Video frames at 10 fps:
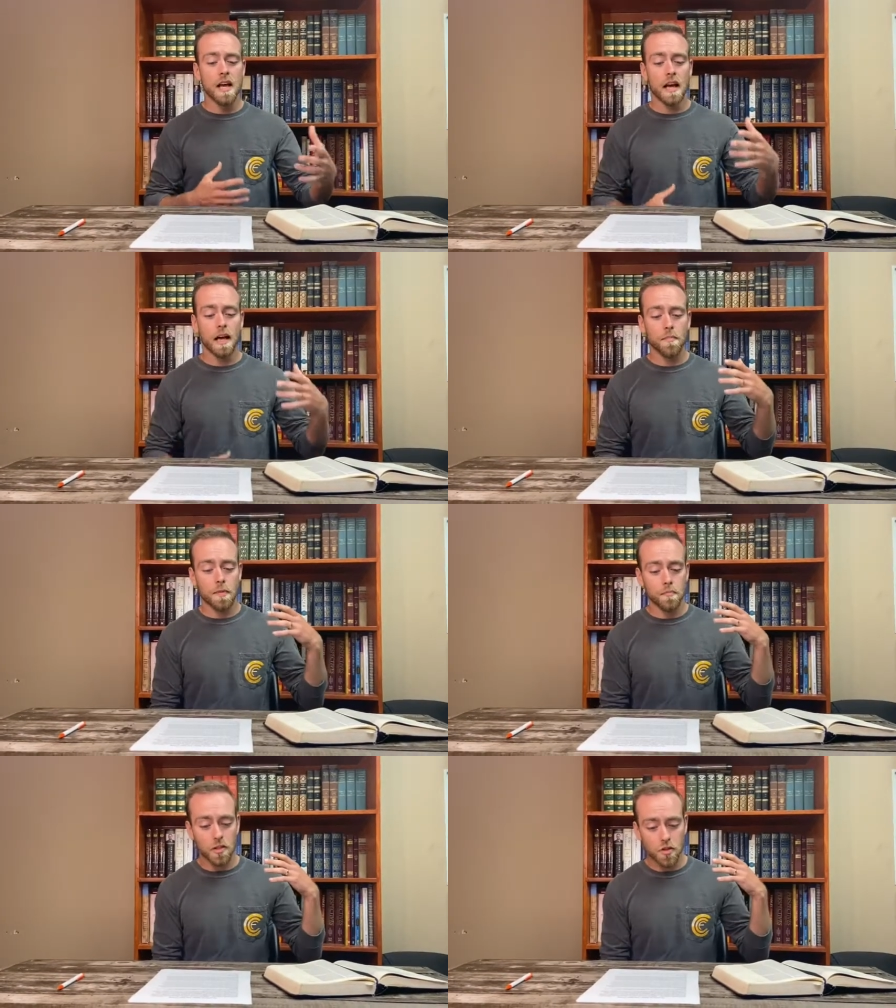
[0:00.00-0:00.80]
Uh,
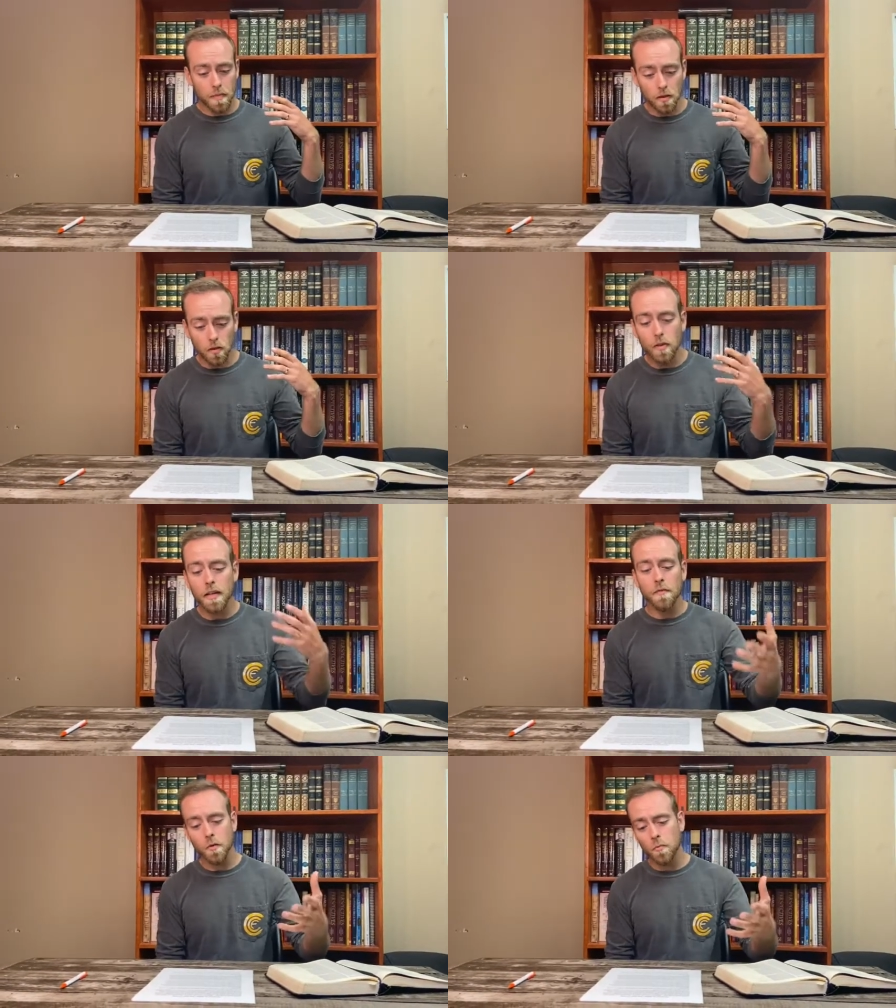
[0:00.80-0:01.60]
but we should be
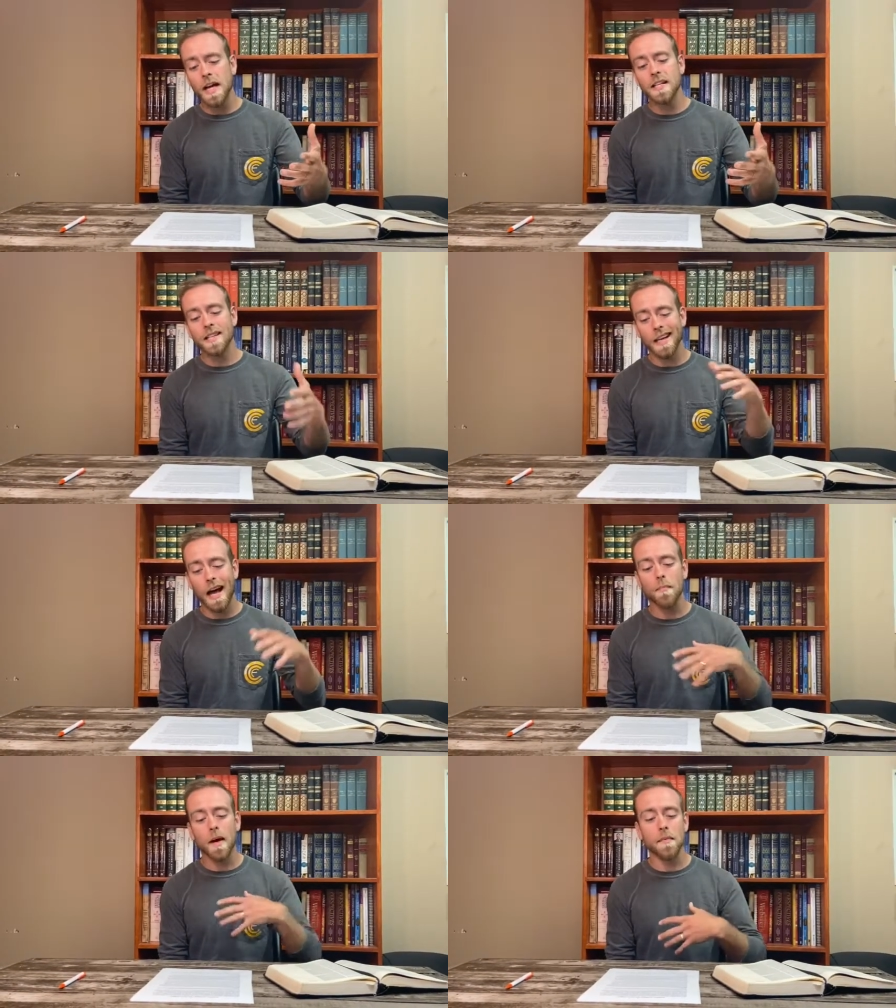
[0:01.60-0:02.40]
looking for ways that
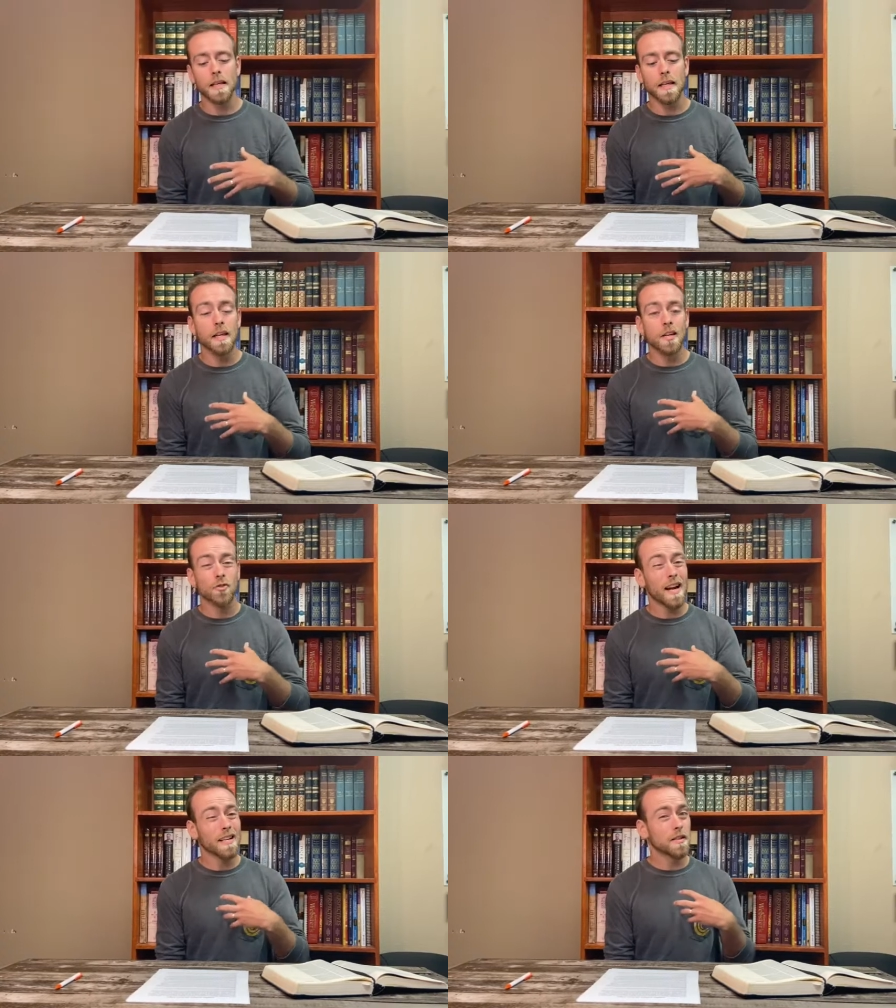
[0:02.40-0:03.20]
God might be
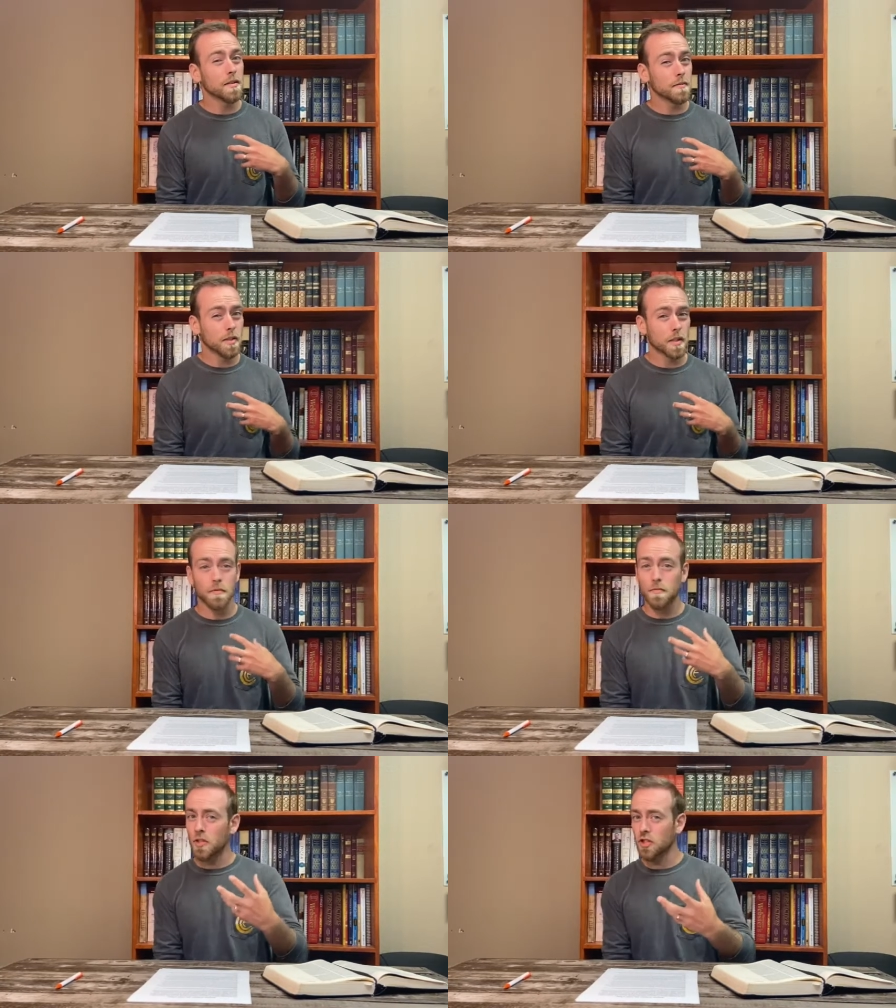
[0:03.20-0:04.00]
trying to,
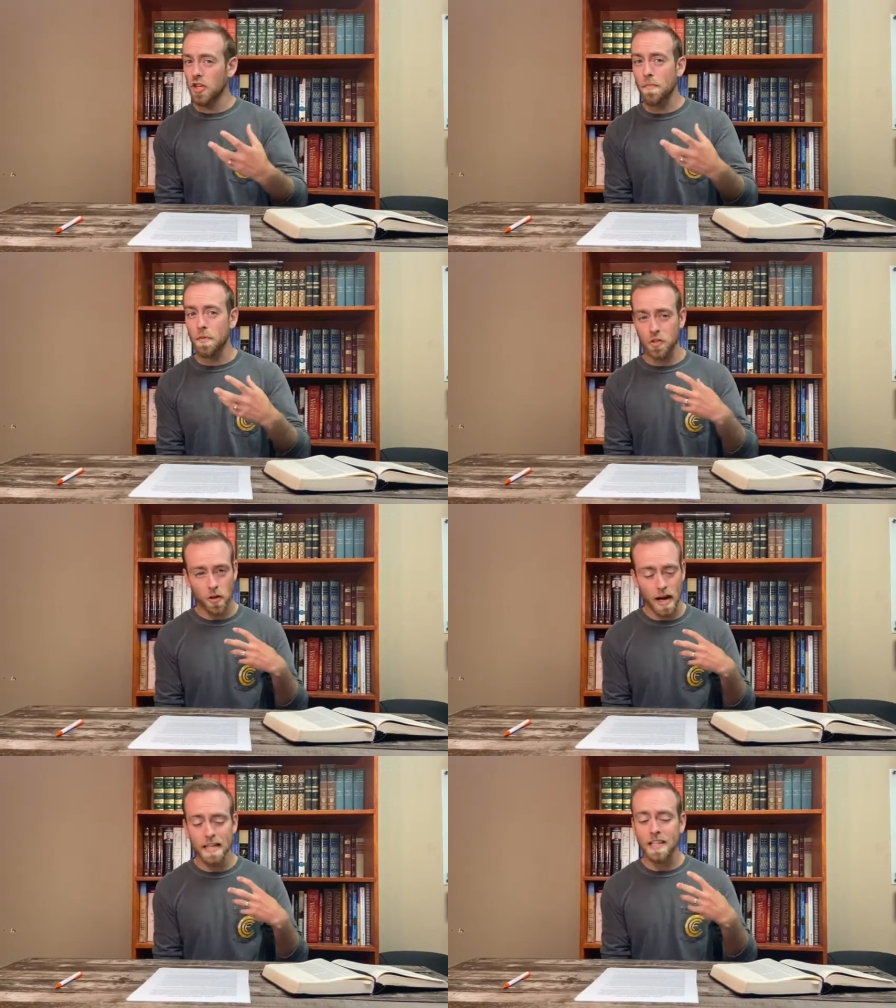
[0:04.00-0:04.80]
to, to shape us,
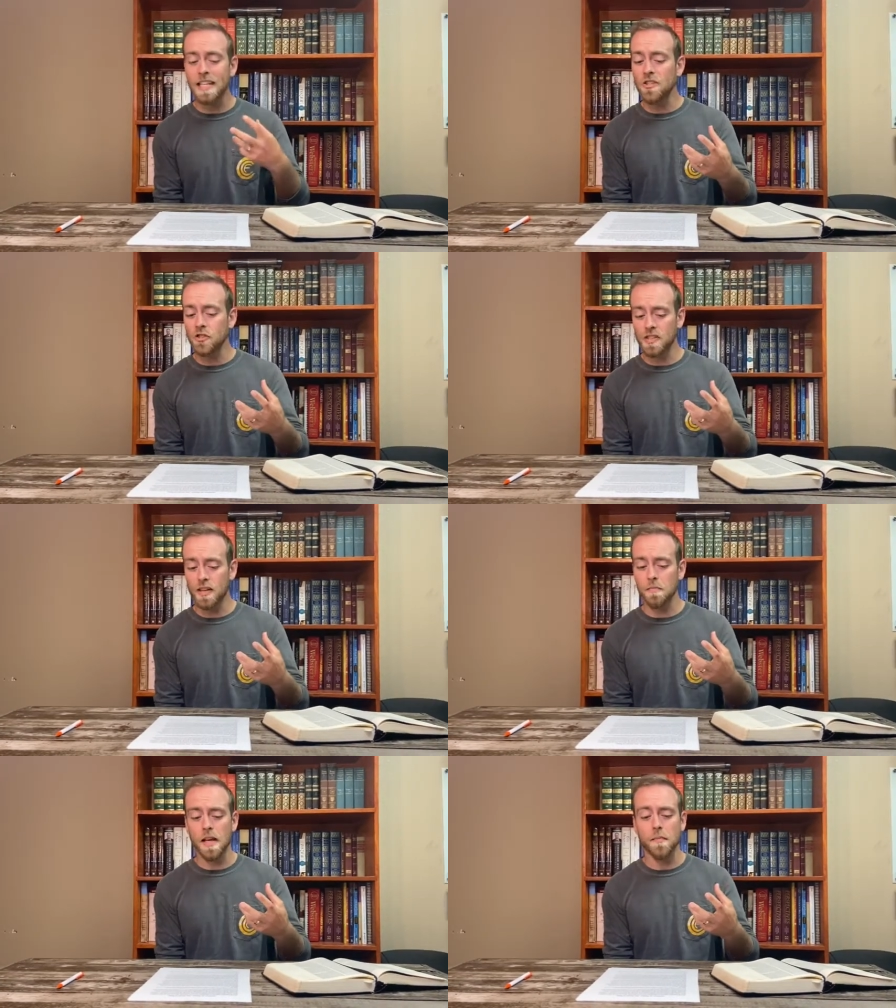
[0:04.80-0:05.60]
trying to teach us
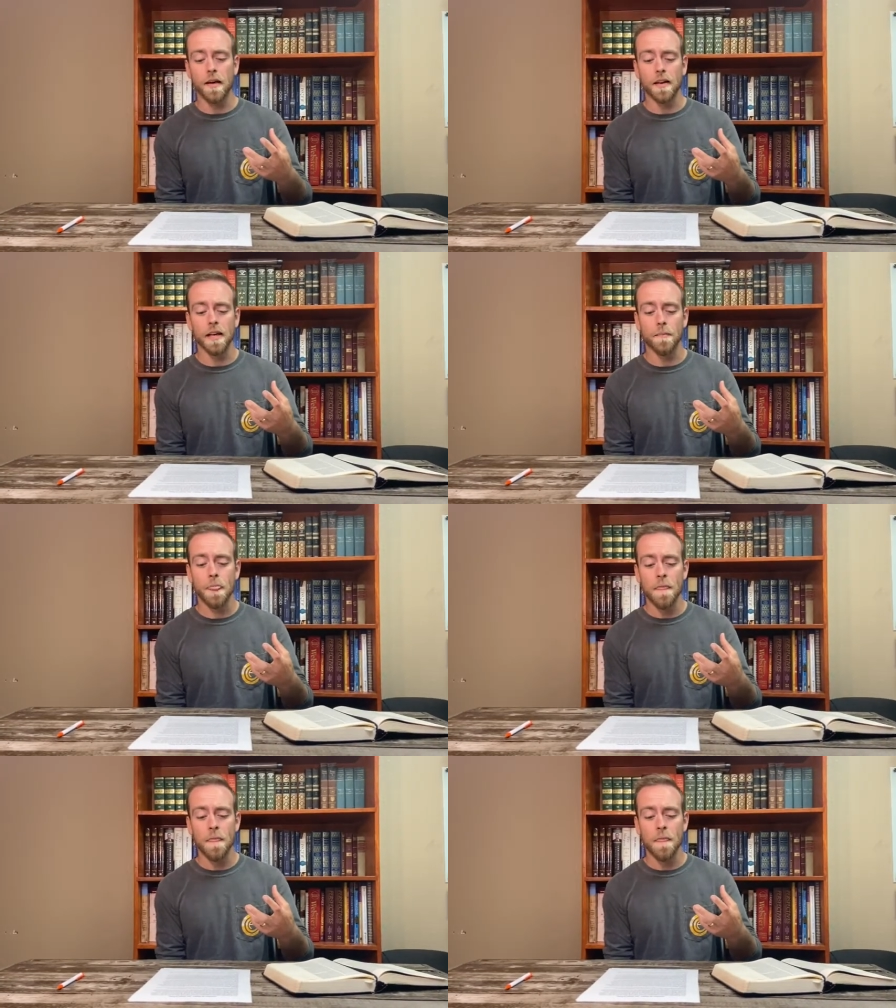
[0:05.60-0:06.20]
something about Him.